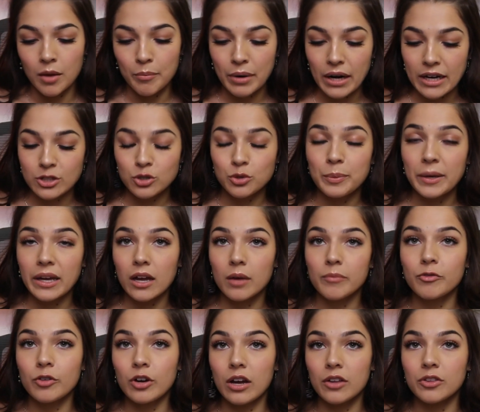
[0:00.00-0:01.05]
But I do pick
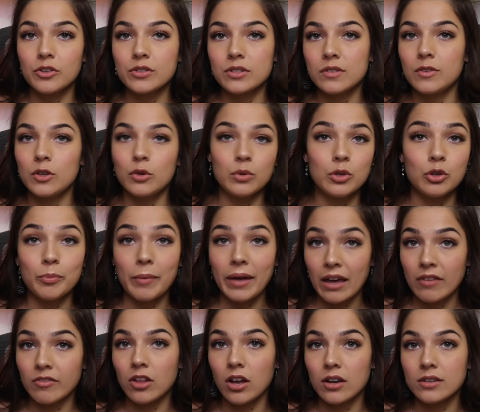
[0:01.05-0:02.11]
up for others of you, you may
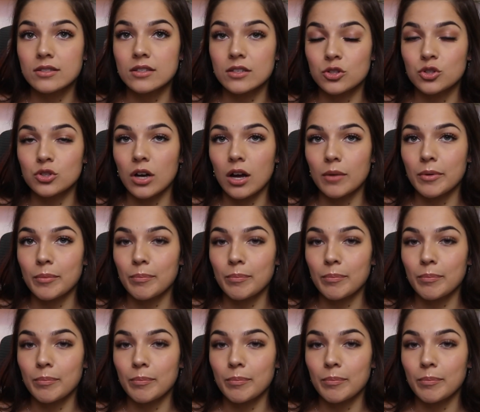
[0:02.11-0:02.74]
have lost this job.